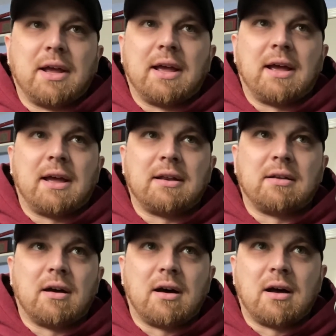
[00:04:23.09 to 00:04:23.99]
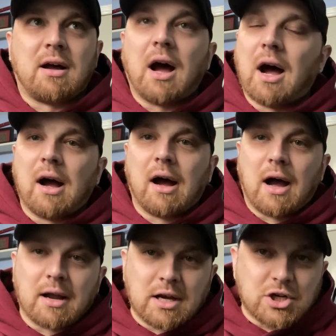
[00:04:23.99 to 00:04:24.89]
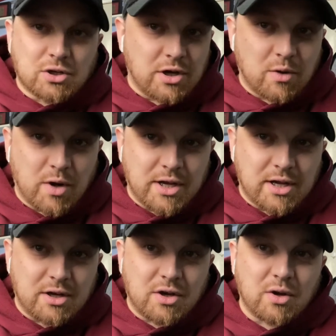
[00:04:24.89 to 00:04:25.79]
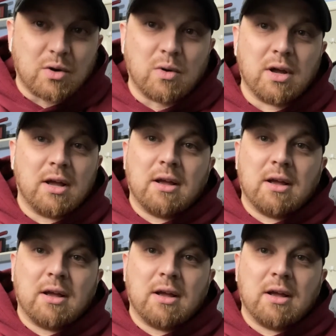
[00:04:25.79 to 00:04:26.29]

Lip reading: And I'm going to show you what you can do